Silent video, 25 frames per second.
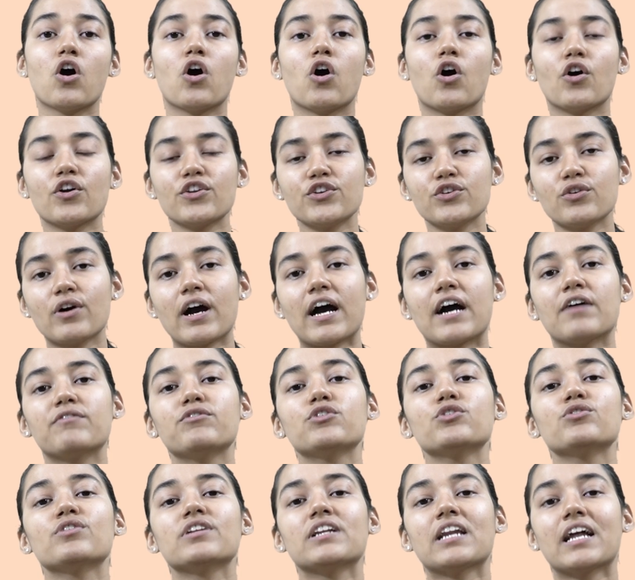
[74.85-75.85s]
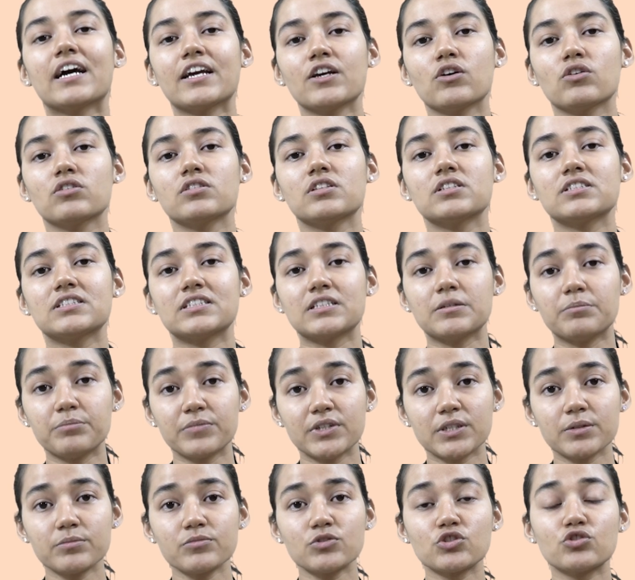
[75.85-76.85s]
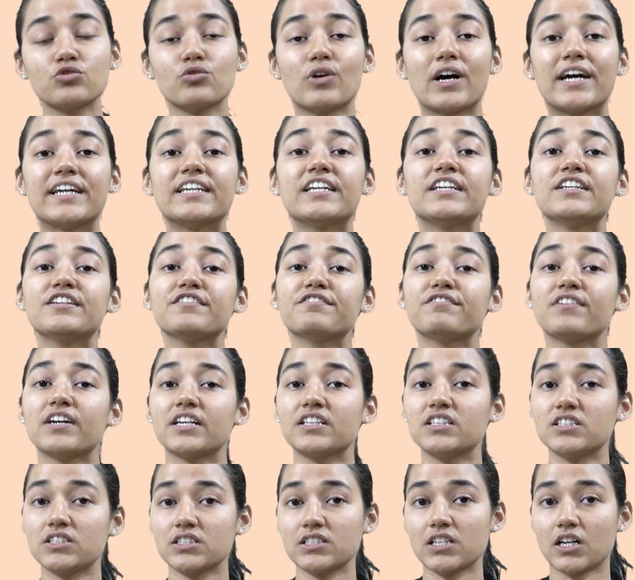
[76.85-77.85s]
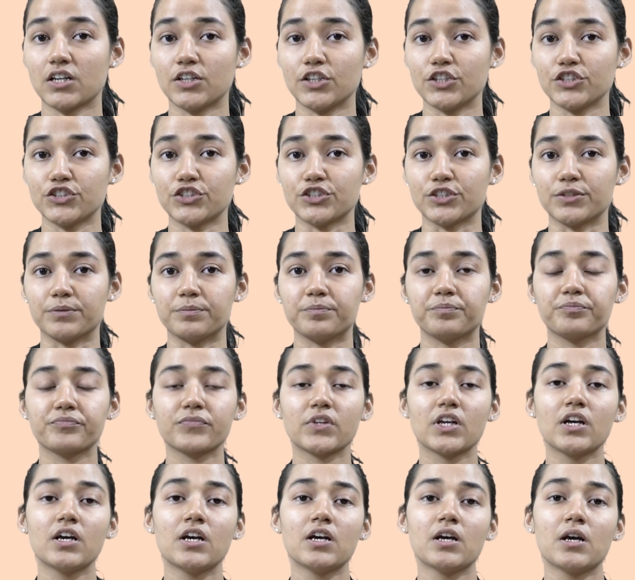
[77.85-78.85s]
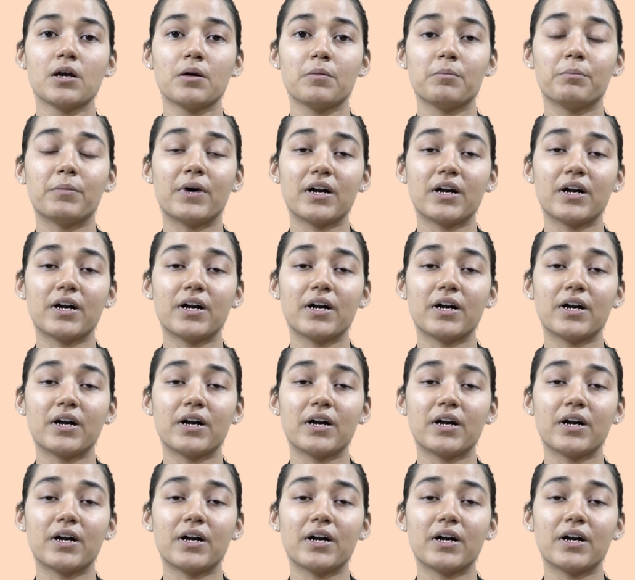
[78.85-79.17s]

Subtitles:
or you have to rely on the symptoms to identify this condition.